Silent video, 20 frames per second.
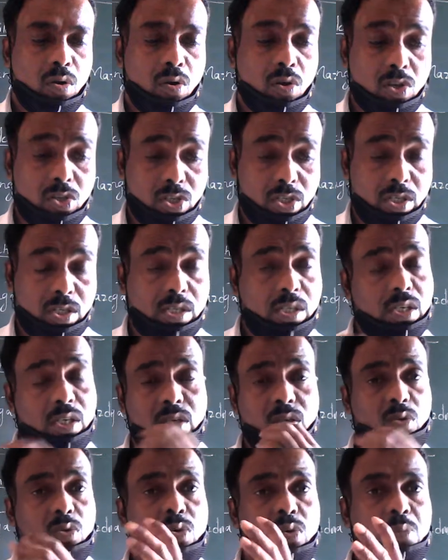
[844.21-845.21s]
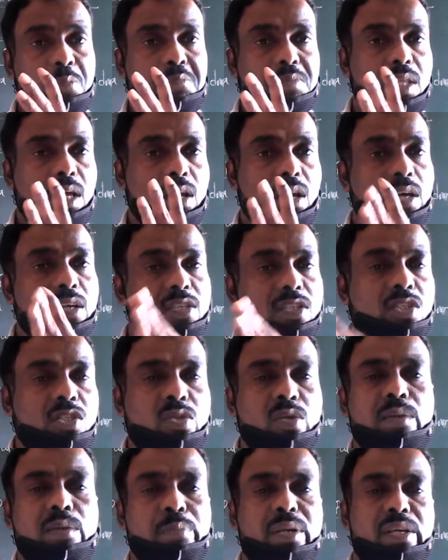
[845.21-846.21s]
Astu
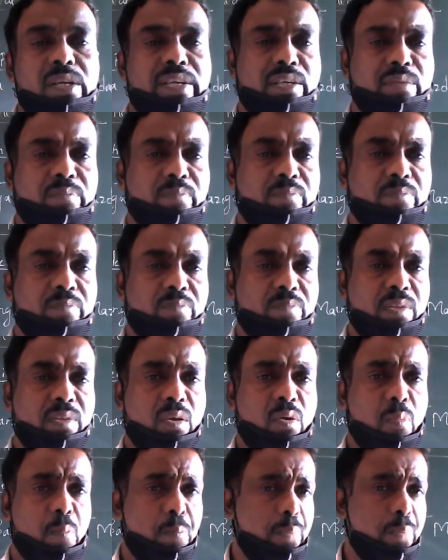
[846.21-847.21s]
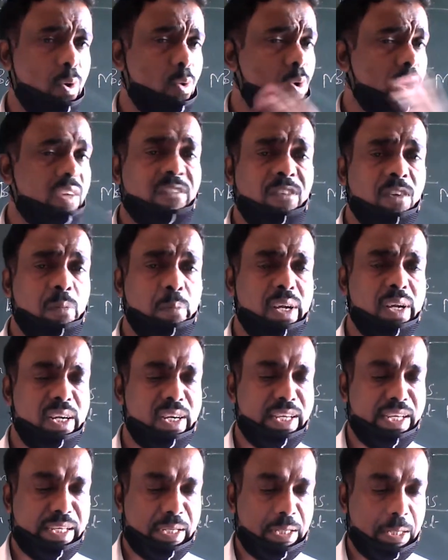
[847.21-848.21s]
luxury building, a beautiful
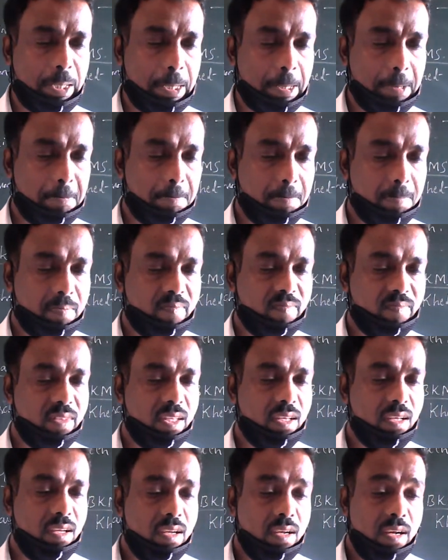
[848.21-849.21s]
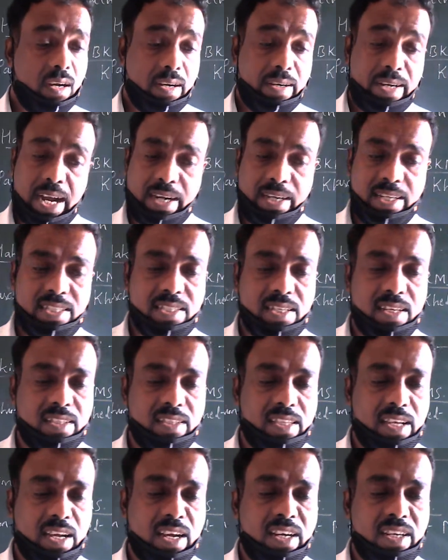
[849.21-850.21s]
building. Daddy said
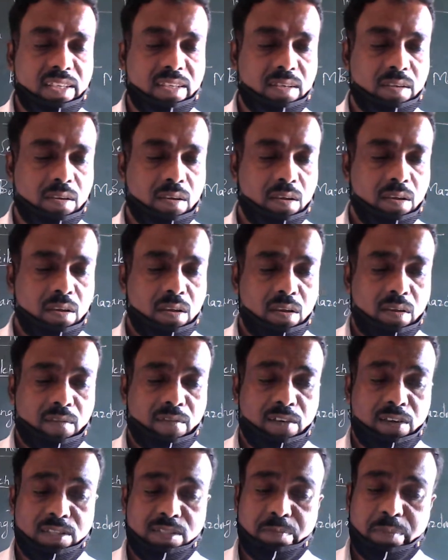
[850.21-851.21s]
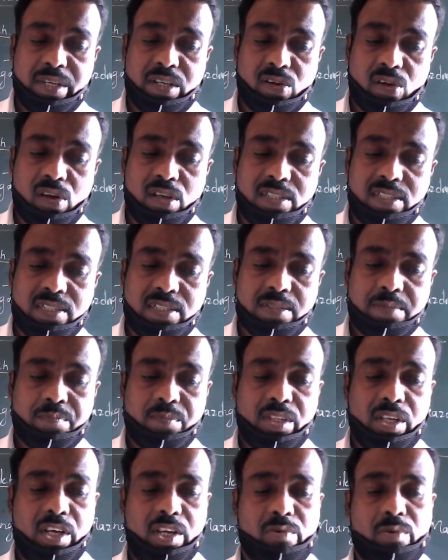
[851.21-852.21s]
that was because
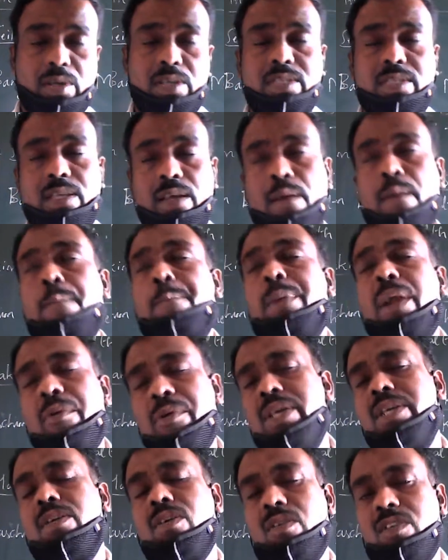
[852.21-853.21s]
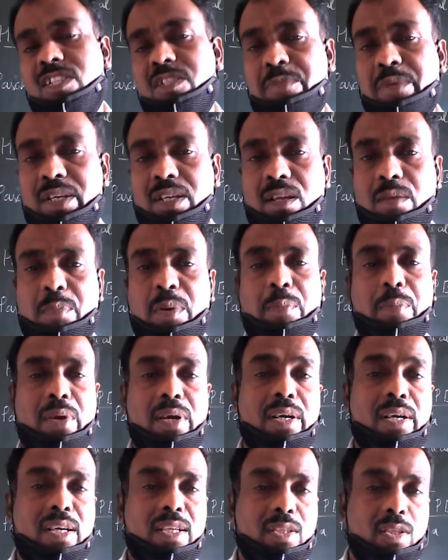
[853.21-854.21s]
it was a private hospital. Papa
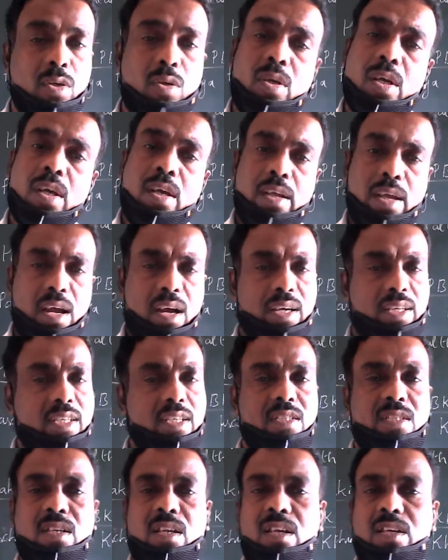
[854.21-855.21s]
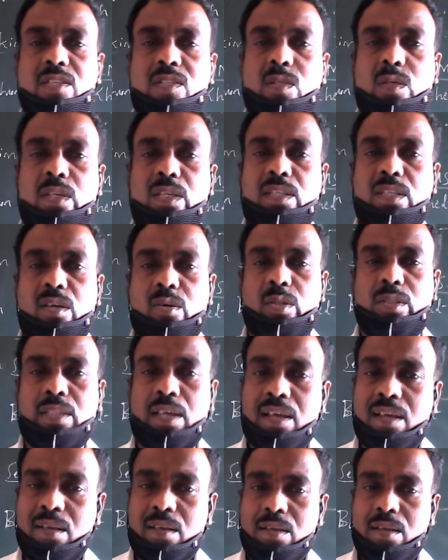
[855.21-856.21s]
helidru yake ishtu luxury ide
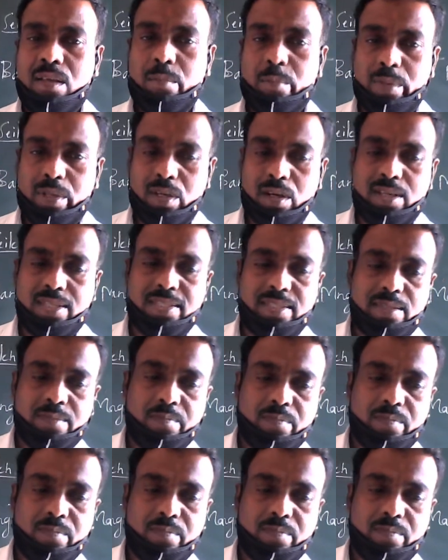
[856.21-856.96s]
gotta, because